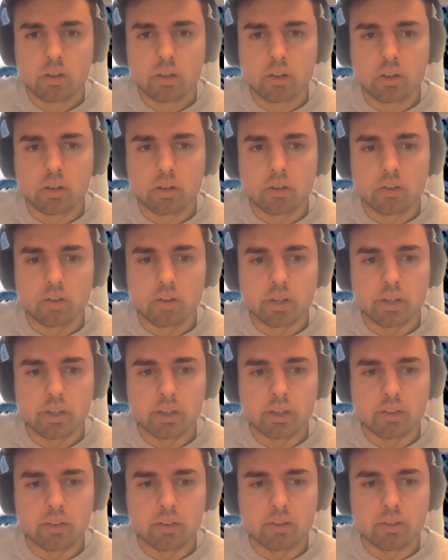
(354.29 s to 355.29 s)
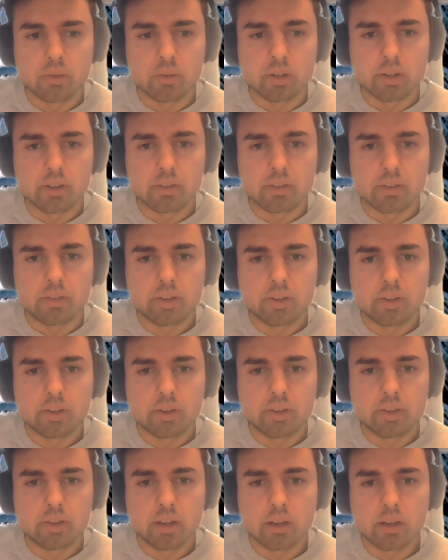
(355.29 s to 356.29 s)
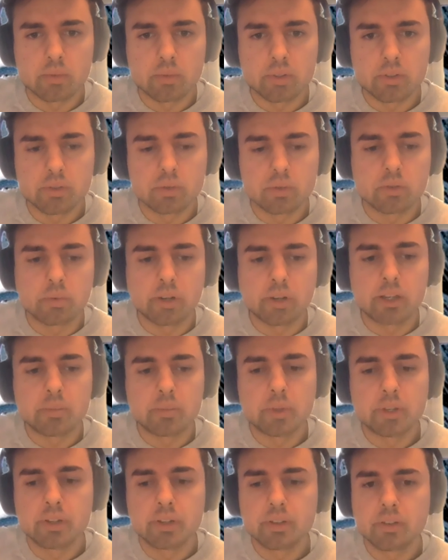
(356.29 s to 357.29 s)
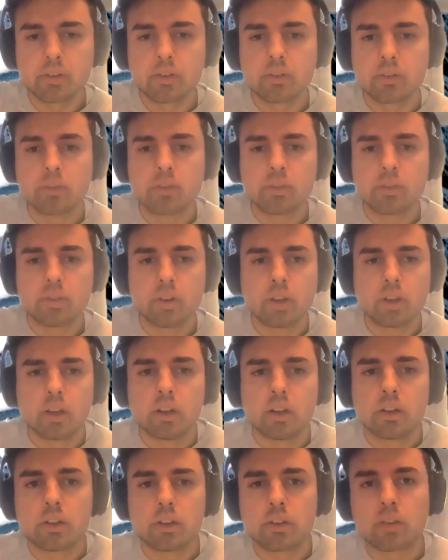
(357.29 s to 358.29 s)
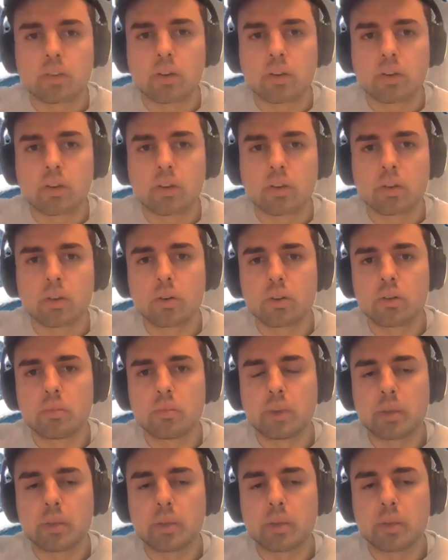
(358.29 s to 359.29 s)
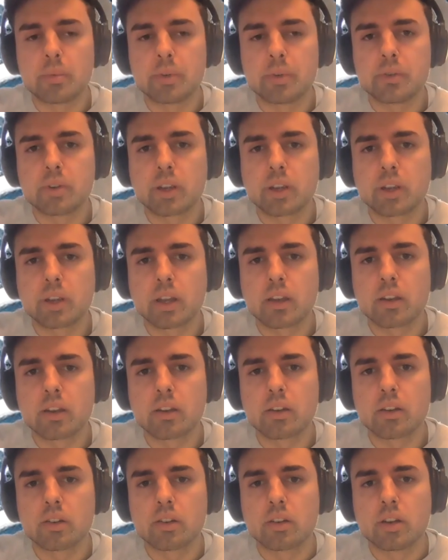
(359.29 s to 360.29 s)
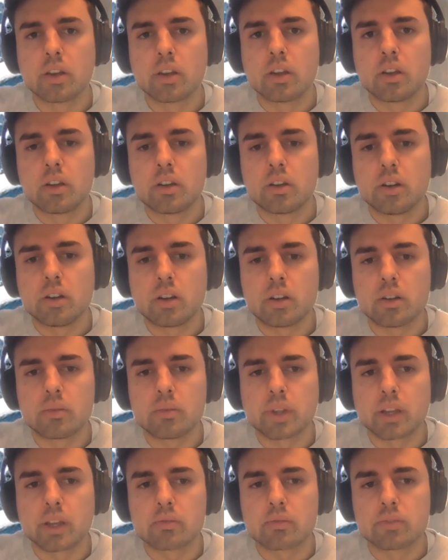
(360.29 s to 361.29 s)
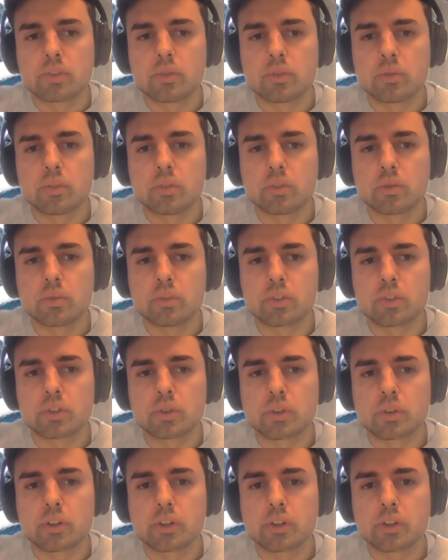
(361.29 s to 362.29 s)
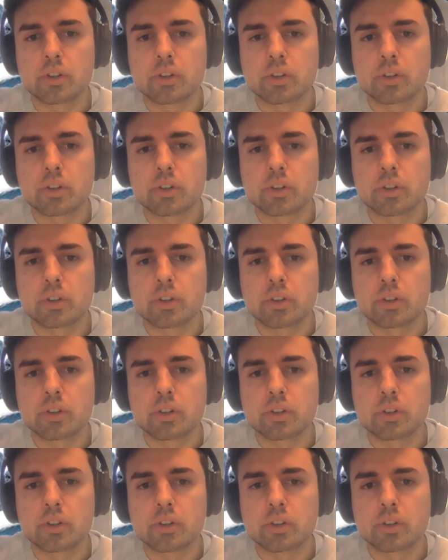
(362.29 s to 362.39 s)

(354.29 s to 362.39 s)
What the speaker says: All right, so let's see. I will do 20 minutes. So maybe you can, yeah, do a short